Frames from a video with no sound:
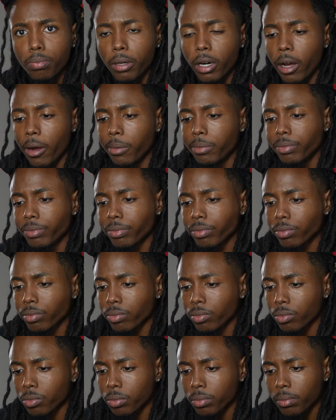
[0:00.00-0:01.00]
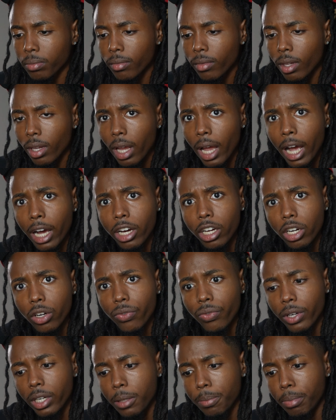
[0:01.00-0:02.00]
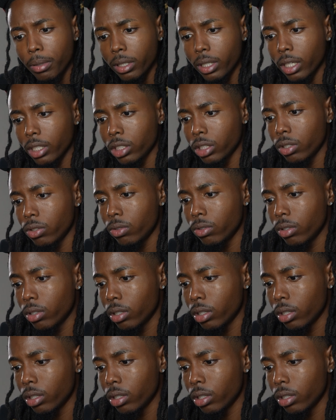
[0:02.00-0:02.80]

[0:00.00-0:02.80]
but I could have really put that shit on